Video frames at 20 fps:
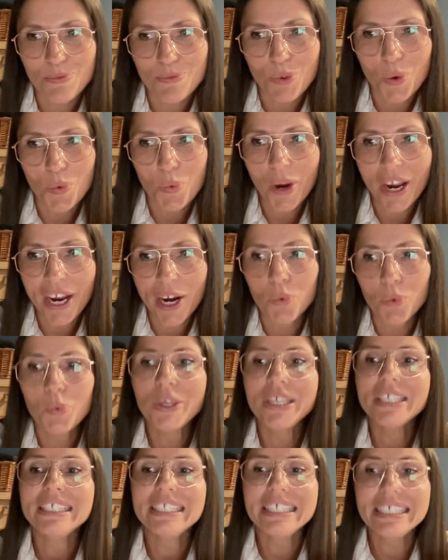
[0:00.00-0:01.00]
where
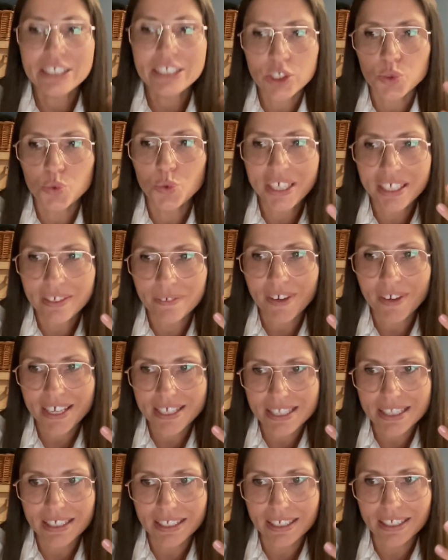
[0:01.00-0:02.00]
we need to
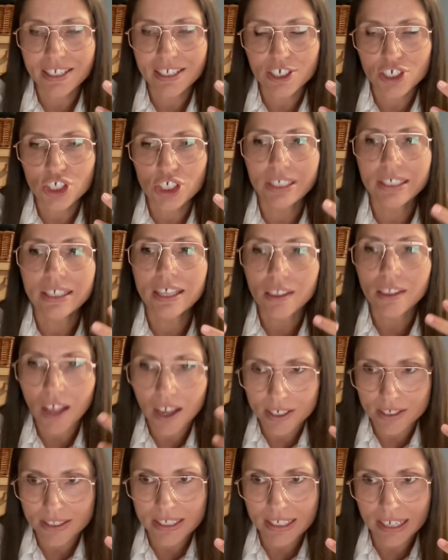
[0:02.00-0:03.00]
invest it initially a
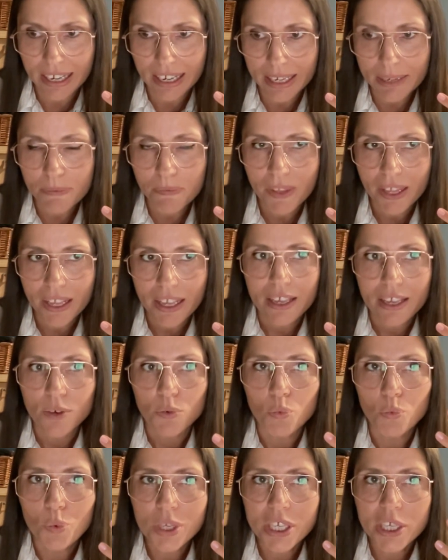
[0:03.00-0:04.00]
lot of time,
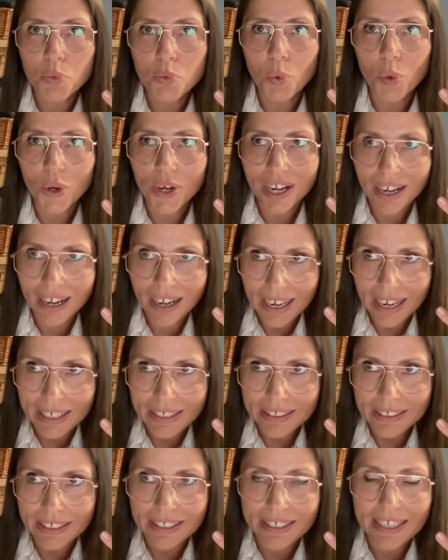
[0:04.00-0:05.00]
we were
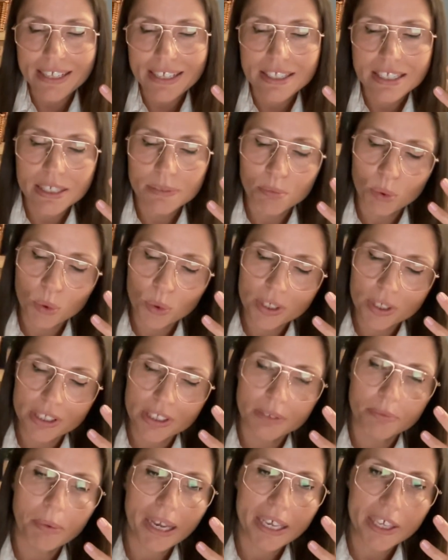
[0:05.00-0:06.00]
guided and
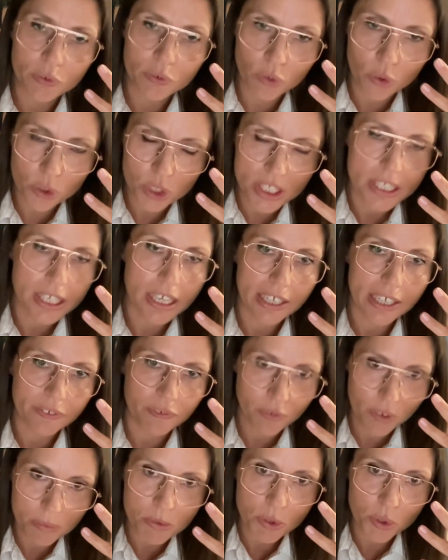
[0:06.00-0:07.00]
supported
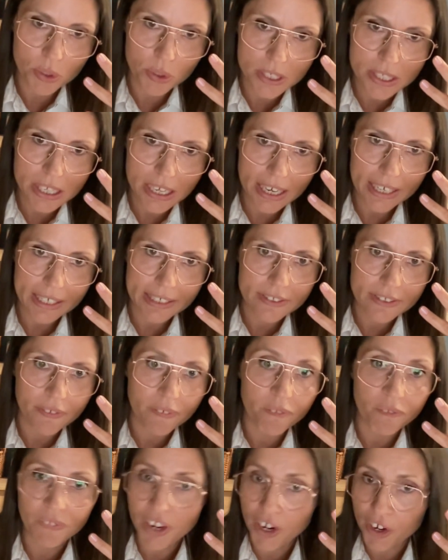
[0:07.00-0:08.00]
from your side
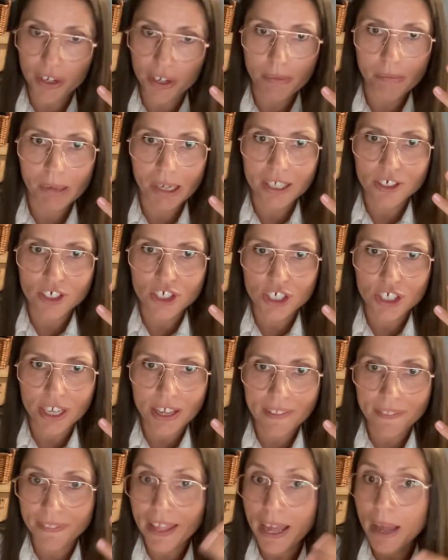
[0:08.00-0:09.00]
very much.
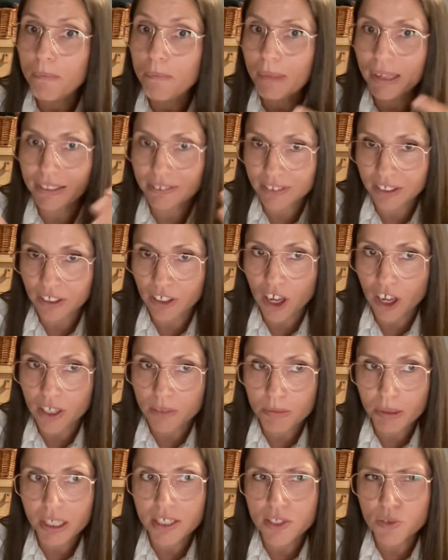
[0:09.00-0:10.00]
And that meant a
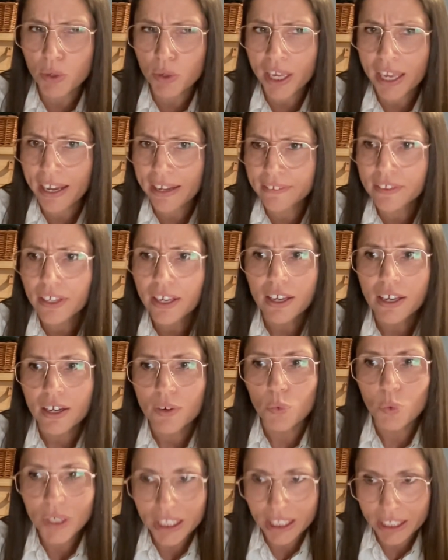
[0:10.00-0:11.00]
lot, because we had
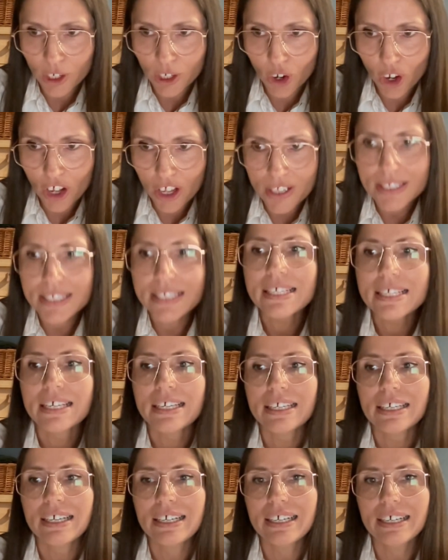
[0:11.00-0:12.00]
weekly calls,
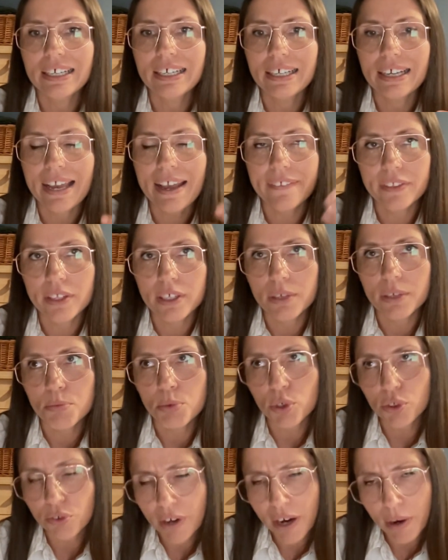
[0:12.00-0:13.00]
and the
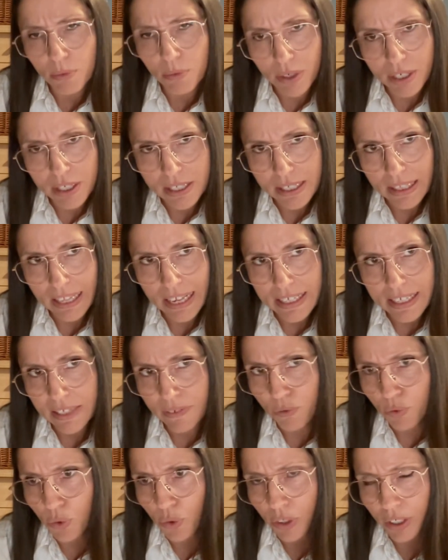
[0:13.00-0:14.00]
program was
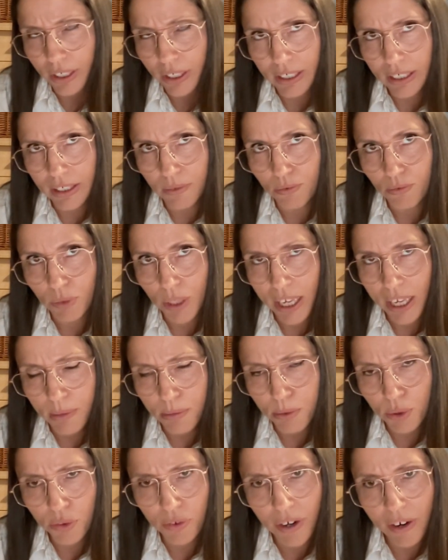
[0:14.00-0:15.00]
lasting for, we had a
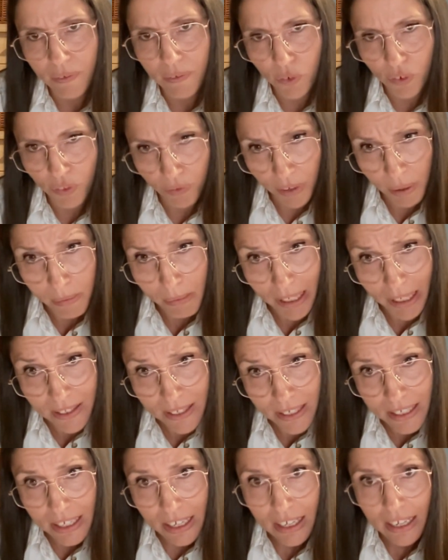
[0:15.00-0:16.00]
program for 3
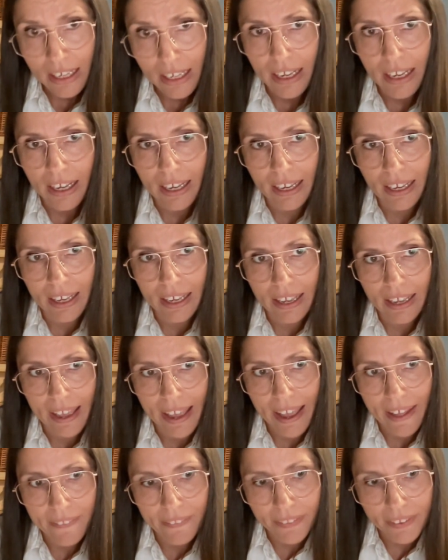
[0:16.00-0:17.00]
months,
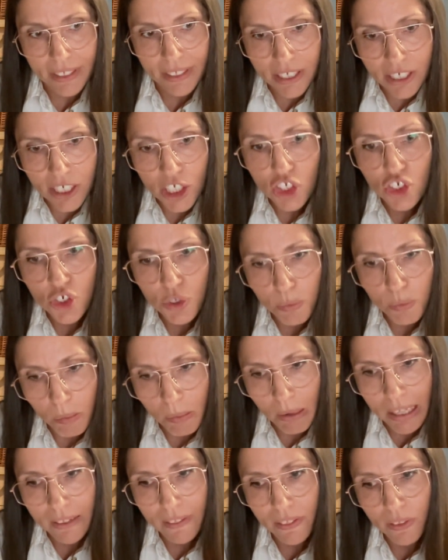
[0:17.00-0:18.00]
and each
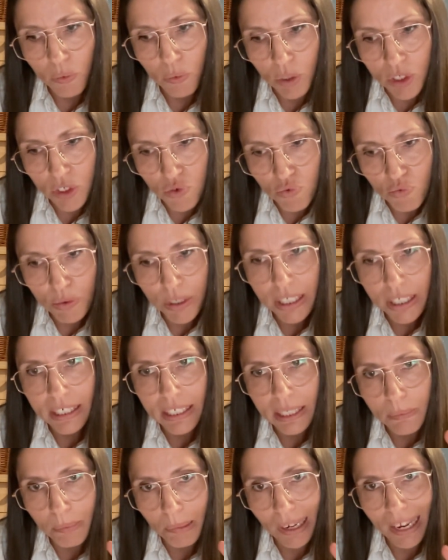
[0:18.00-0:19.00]
month was
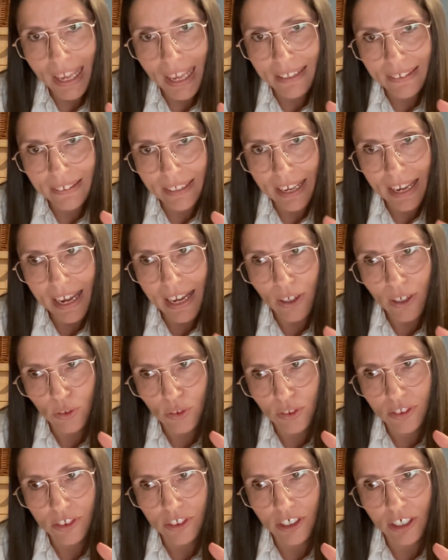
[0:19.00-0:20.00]
really planned
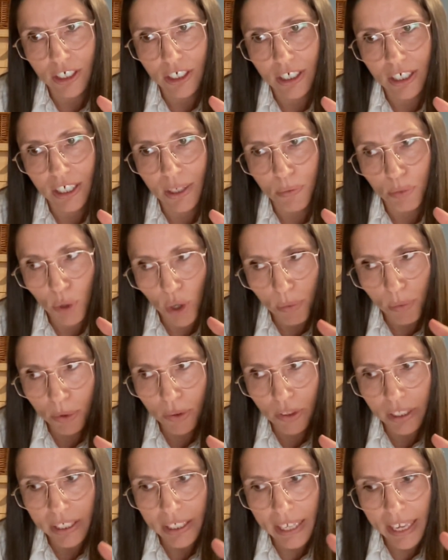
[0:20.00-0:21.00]
out
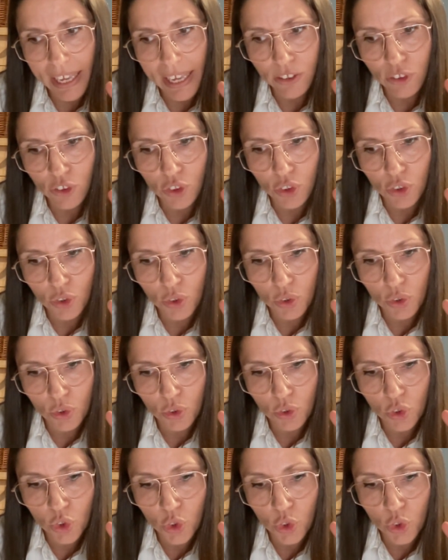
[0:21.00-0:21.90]
properly. And we